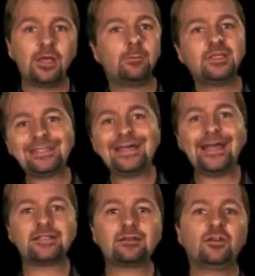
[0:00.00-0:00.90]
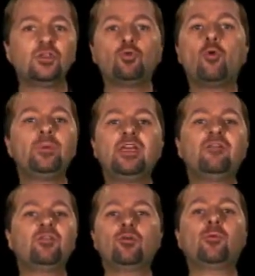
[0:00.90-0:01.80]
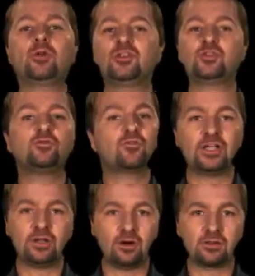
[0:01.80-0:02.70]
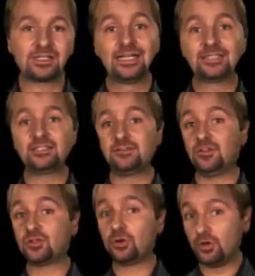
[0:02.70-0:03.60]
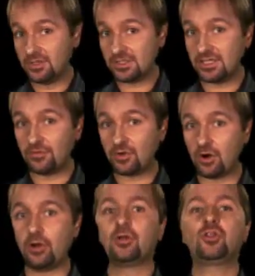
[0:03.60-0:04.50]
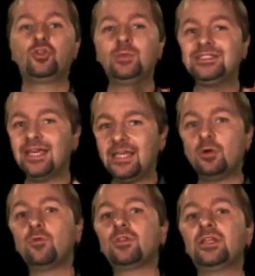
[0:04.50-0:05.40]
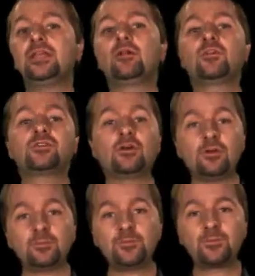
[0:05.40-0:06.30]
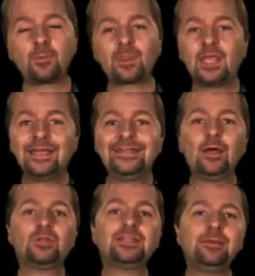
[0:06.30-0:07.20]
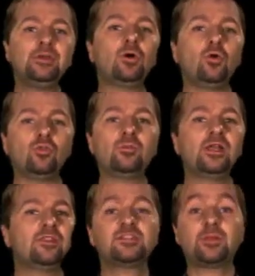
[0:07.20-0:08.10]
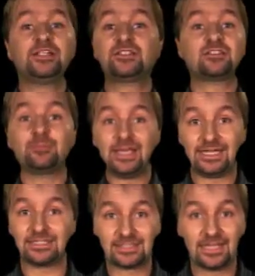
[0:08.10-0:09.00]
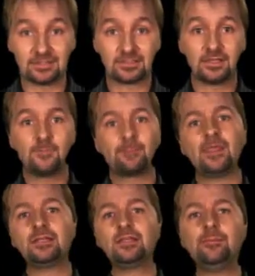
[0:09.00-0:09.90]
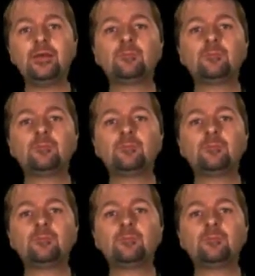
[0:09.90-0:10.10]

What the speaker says: Besides, you won't be giving your opponent two free cards, since if the turn is a safe card, you'll be taking over the lead on the turn. Now in limit hold'em, this play just doesn't make any sense. In limit,